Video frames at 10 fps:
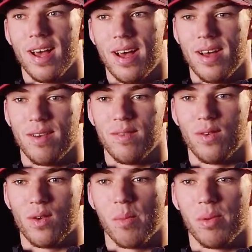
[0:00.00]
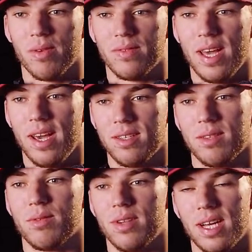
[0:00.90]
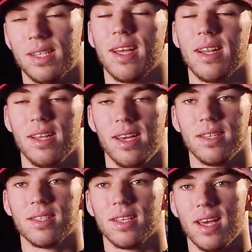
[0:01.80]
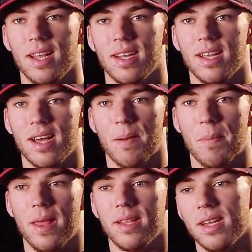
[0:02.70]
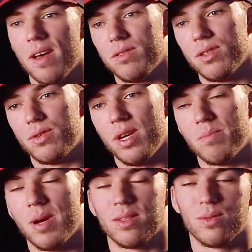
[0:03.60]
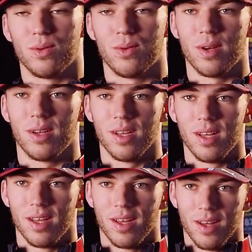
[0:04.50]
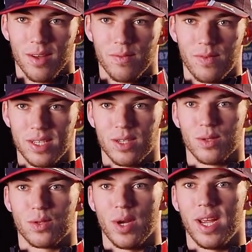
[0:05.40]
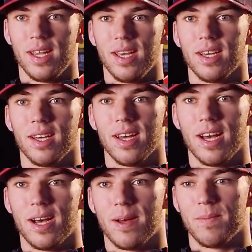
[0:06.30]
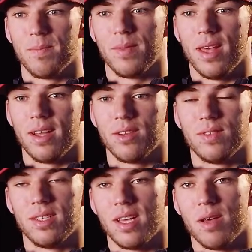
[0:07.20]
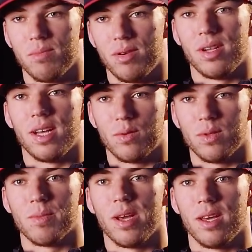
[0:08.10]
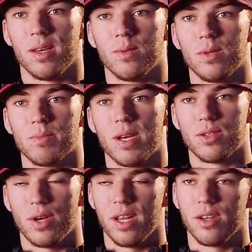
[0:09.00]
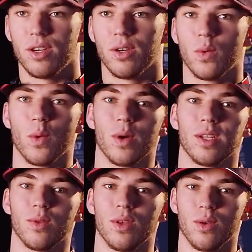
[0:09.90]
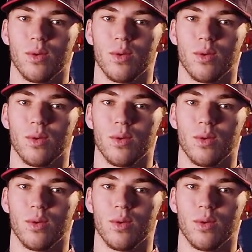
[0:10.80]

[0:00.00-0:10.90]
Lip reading: for a couple of days, around like 10 days, and then after straight back to physical training. End of December, like with my trainer, we went to the